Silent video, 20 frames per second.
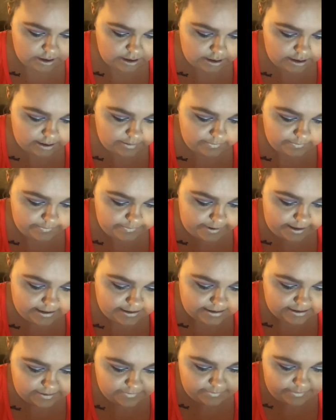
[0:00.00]
The
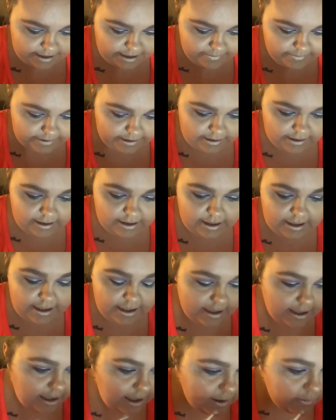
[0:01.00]
best of my ability,
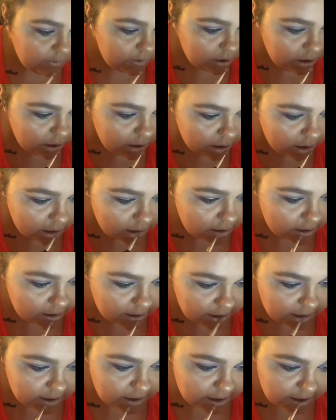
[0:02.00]
I will
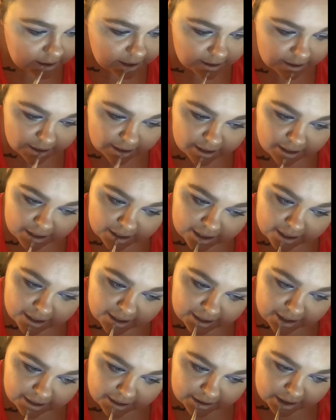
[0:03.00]

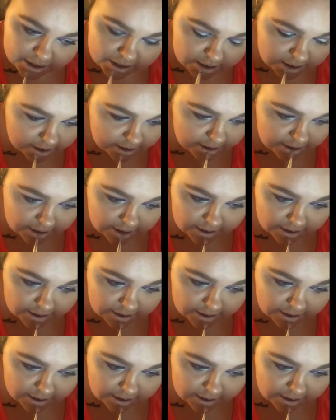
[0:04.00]
answer it.